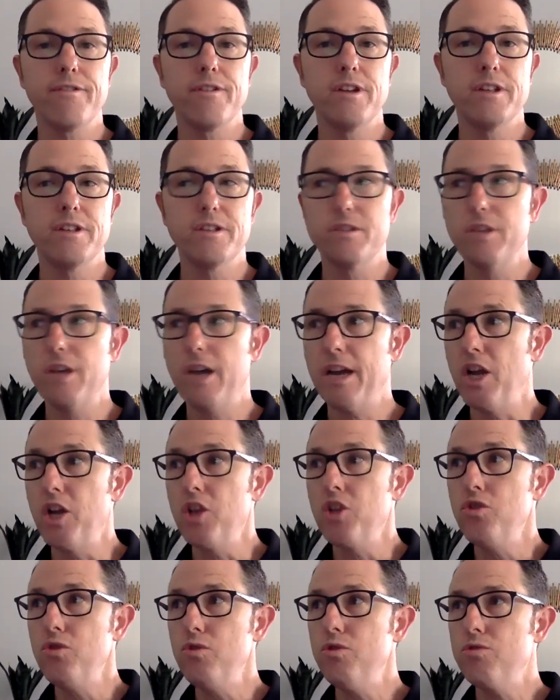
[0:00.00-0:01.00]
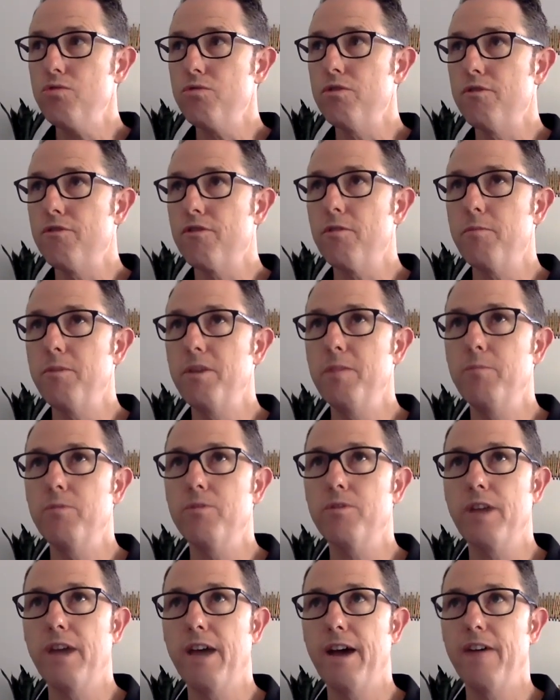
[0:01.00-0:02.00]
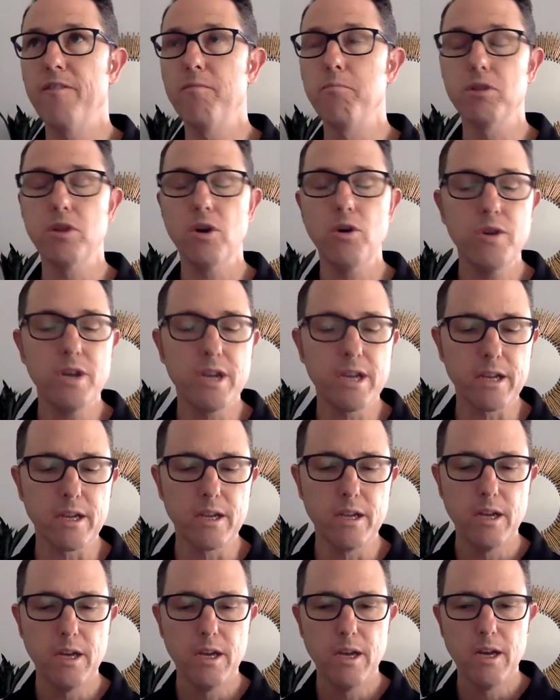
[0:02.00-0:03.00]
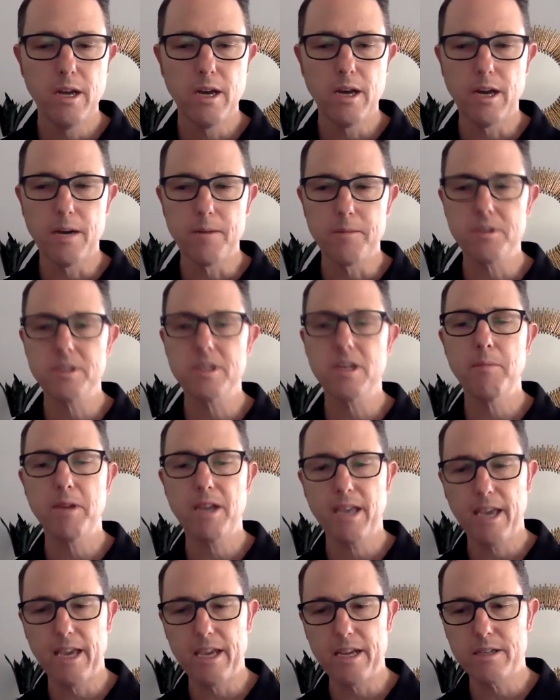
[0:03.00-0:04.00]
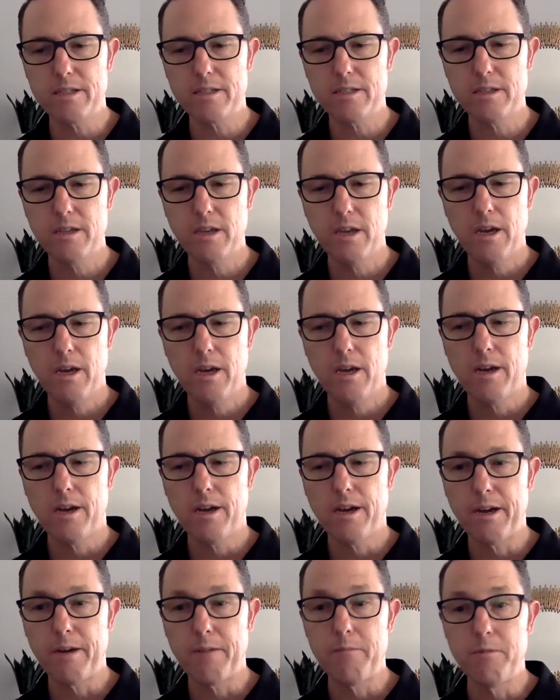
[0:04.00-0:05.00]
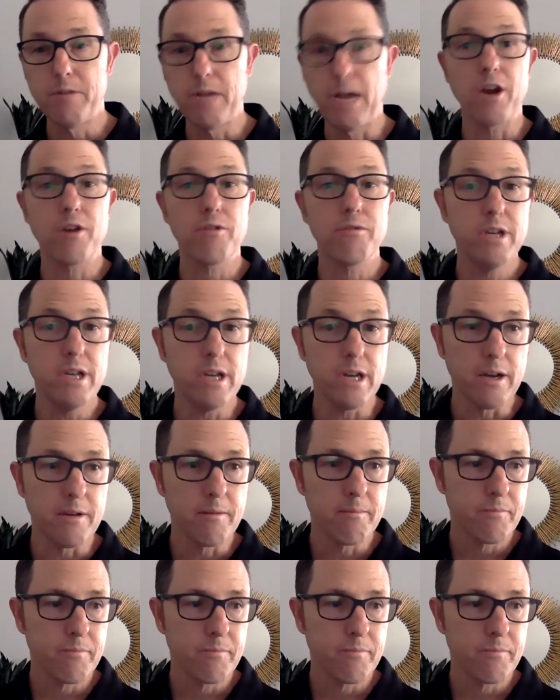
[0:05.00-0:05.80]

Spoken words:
It's not unusual for people to have bloating, stomach aches, diarrhea.